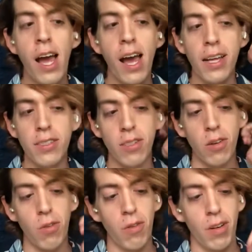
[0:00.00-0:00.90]
And
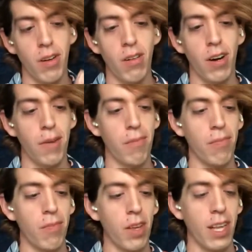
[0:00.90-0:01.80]
so
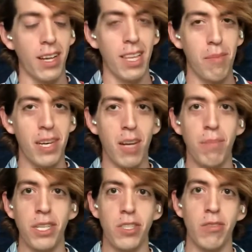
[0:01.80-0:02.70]
like a lemonade
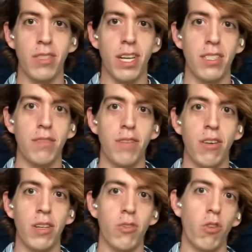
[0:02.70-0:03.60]
pitcher. It was actually
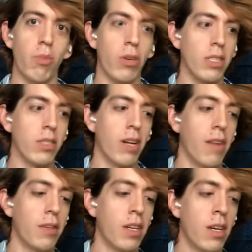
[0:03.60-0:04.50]
very adorable. I still have it.